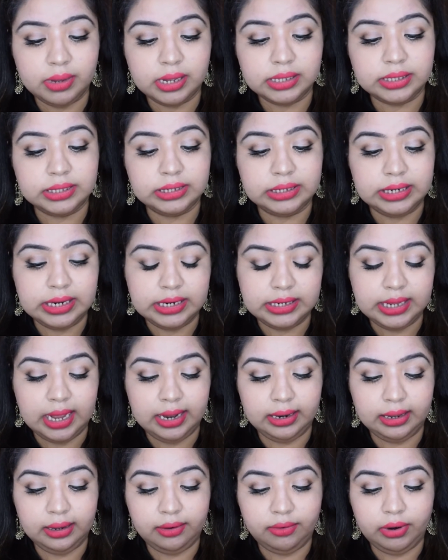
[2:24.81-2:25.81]
It's a
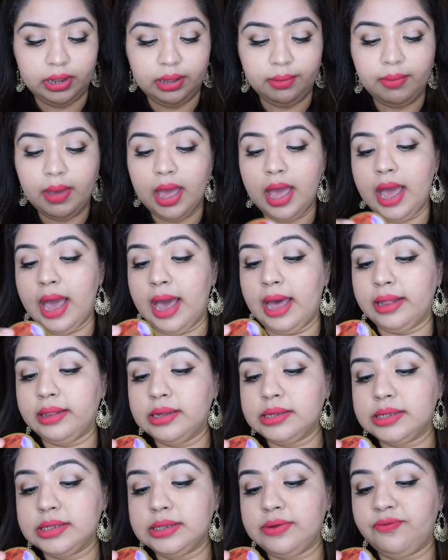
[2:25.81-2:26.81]
detaining cream, and
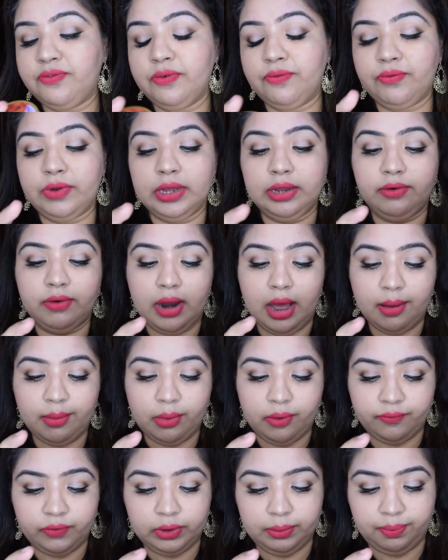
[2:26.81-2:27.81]
this is a 50 gram
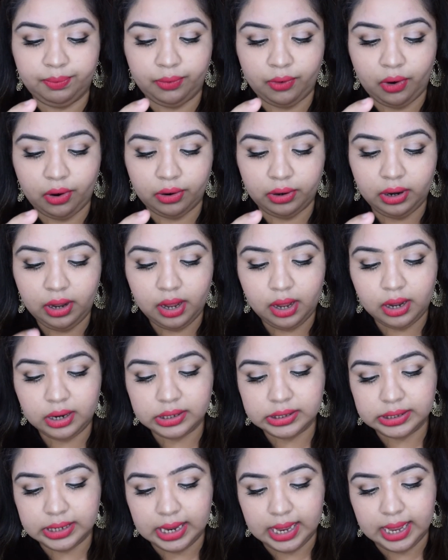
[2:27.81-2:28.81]
of the
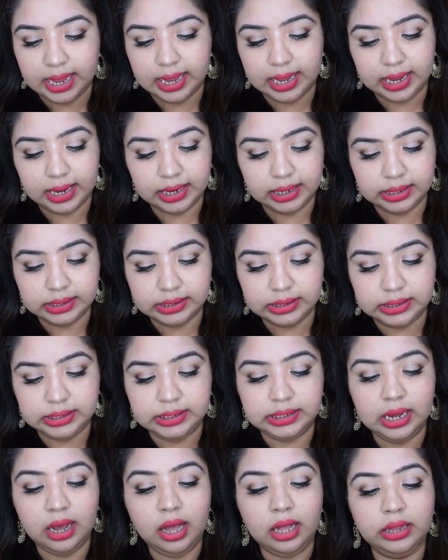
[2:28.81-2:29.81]
product. And
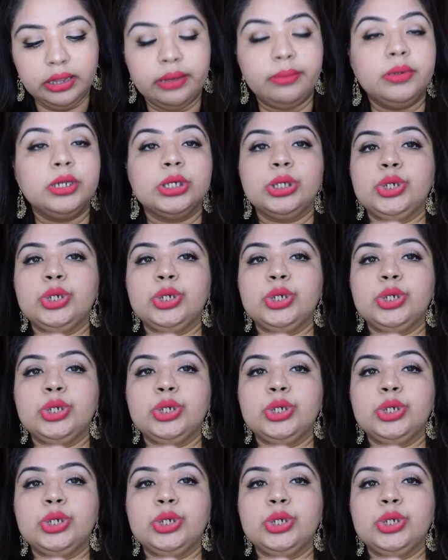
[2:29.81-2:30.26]
yeah, let me just